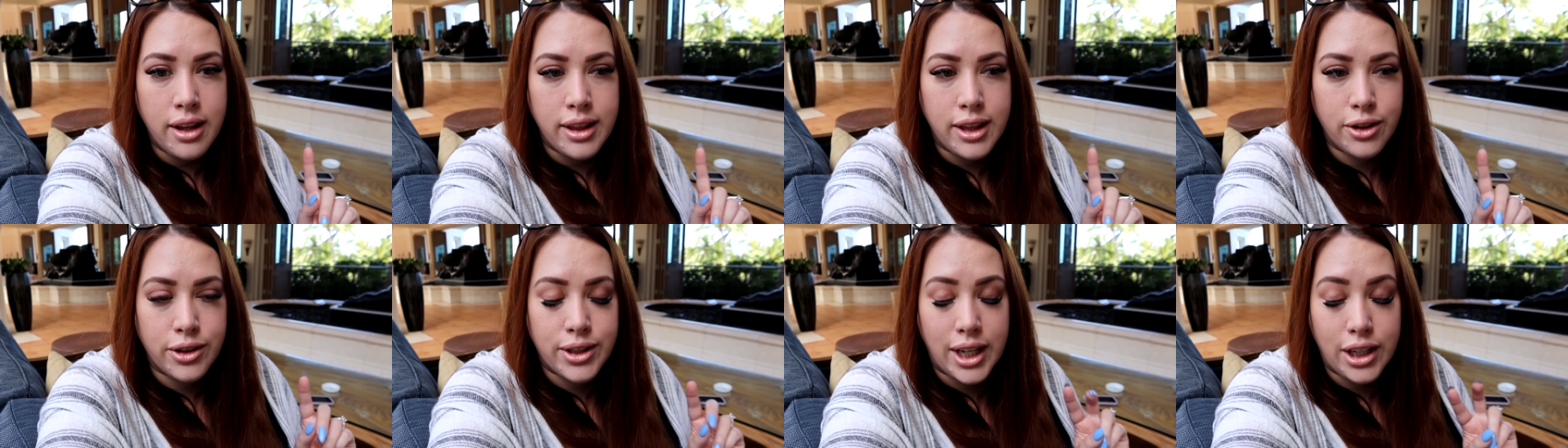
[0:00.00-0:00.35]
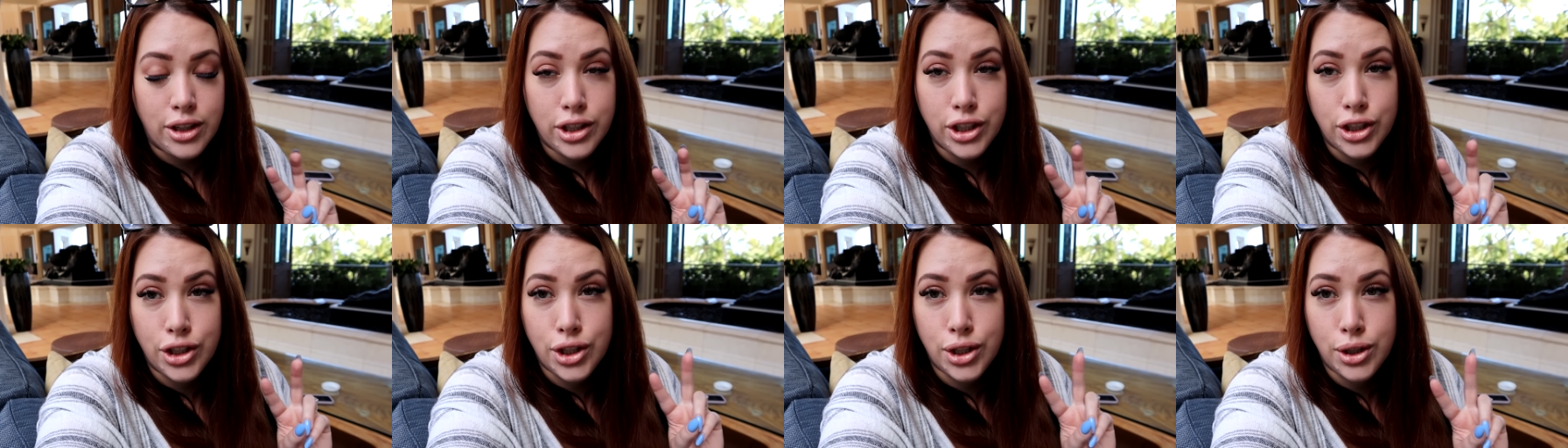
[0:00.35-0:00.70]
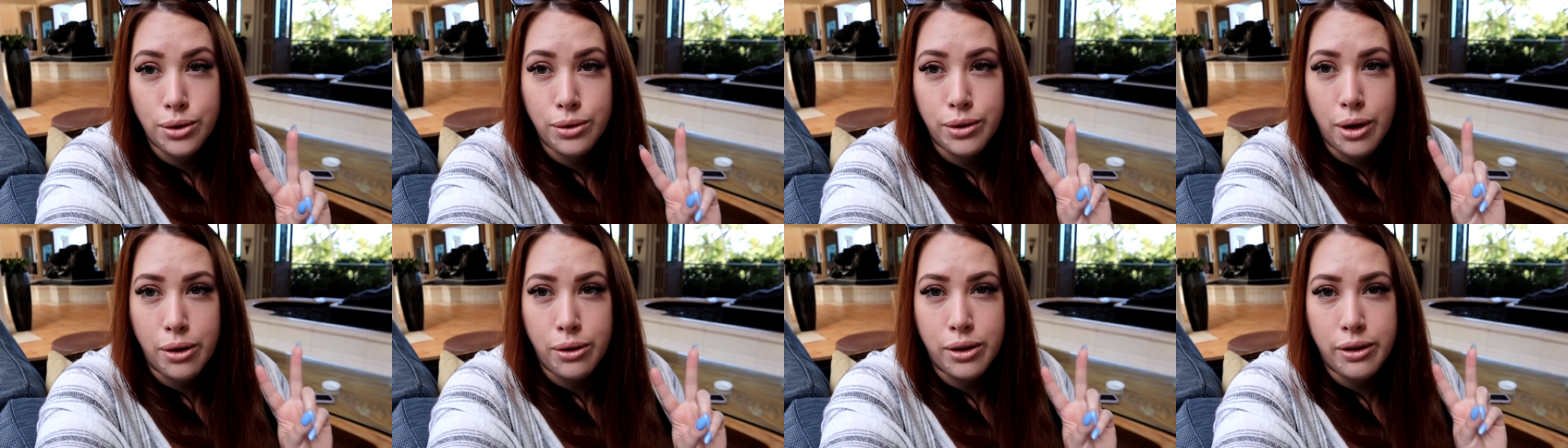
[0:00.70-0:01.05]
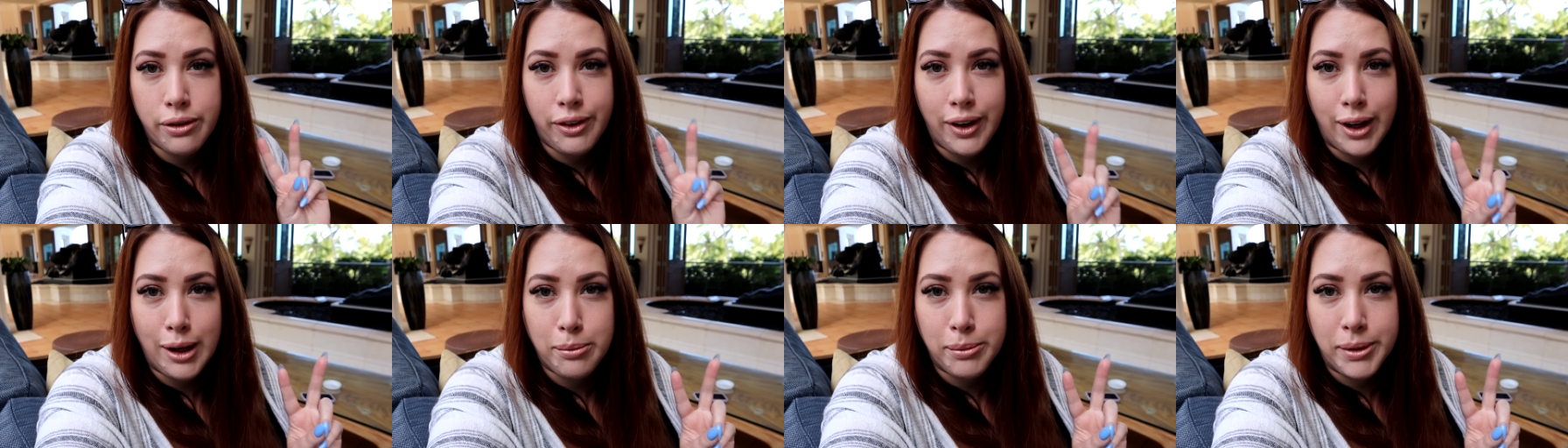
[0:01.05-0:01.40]
there's actually two local
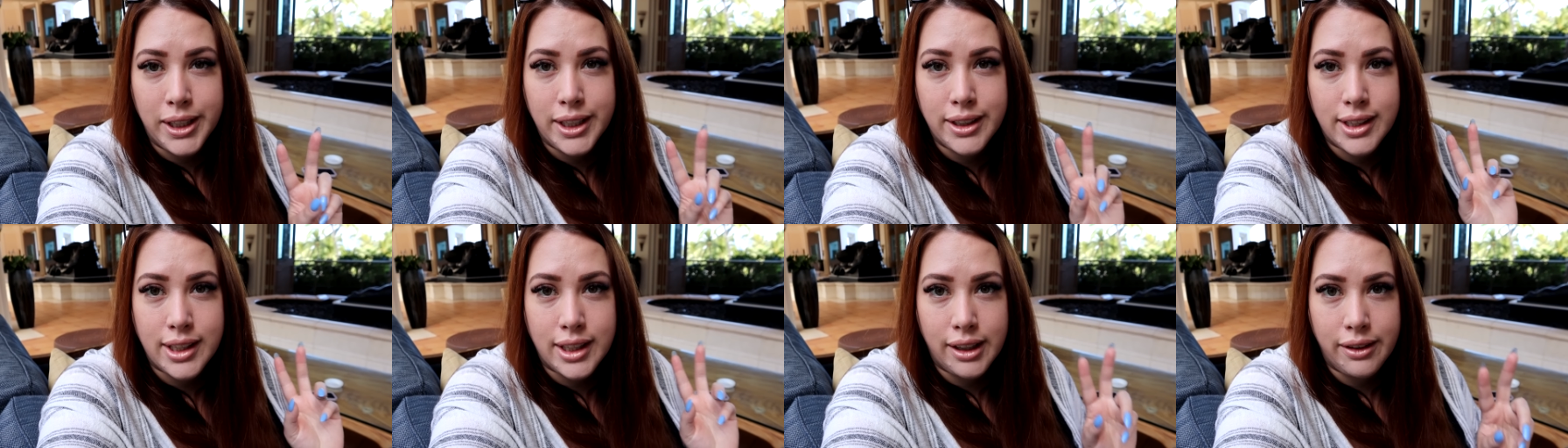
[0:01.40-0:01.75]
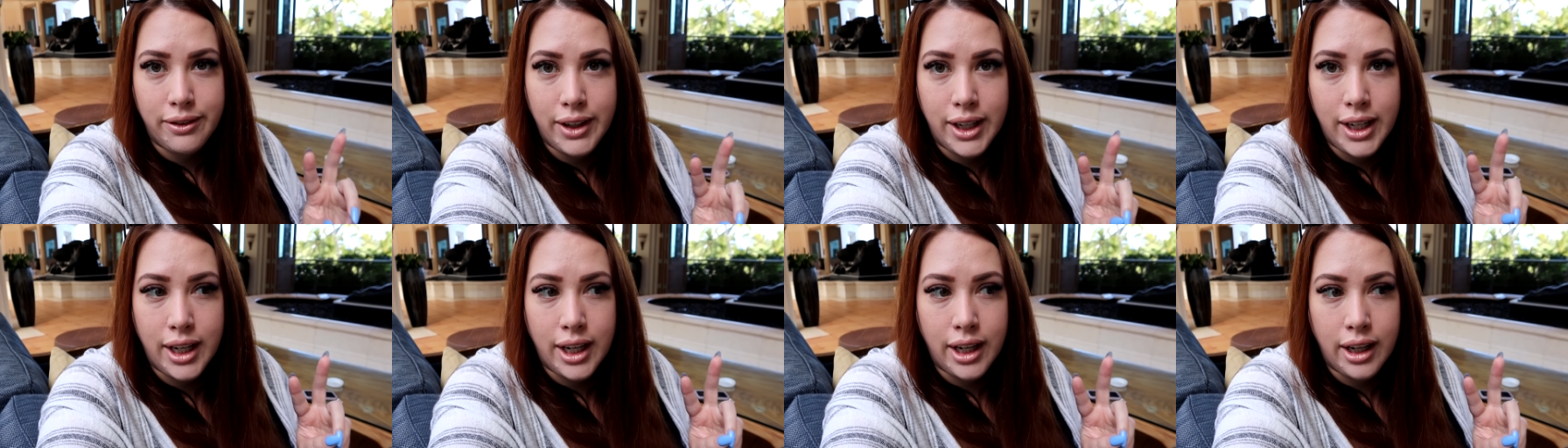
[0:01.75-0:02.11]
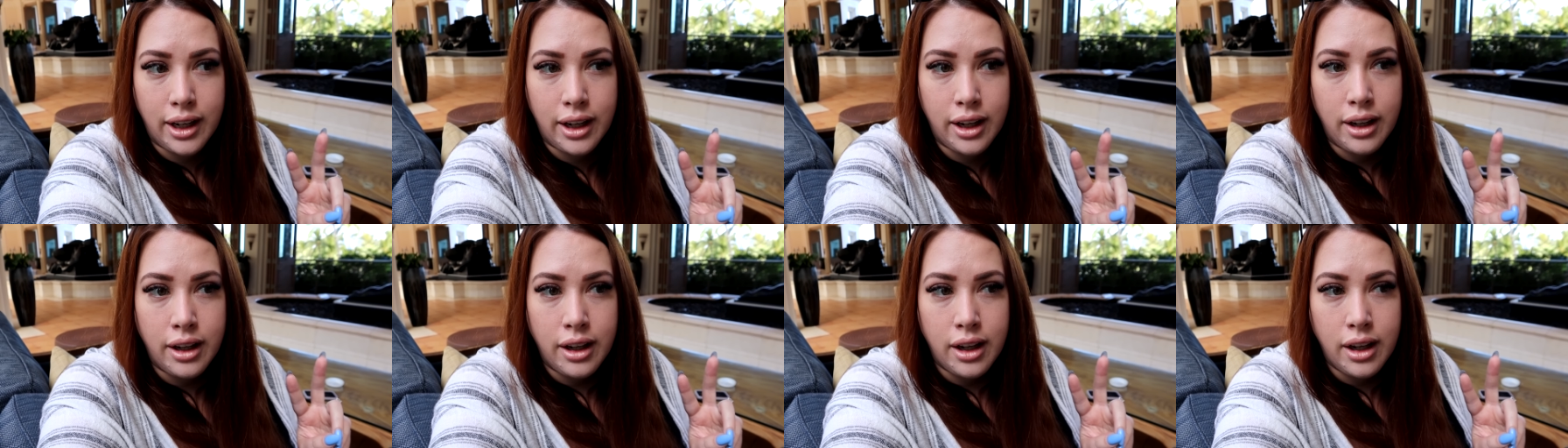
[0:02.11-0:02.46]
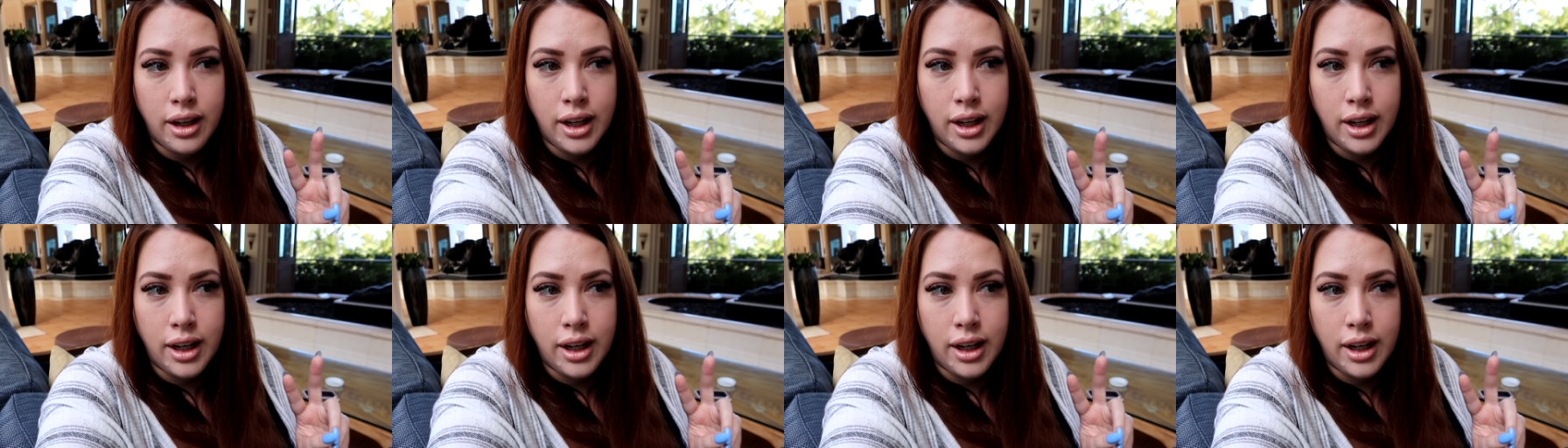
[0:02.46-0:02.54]
families living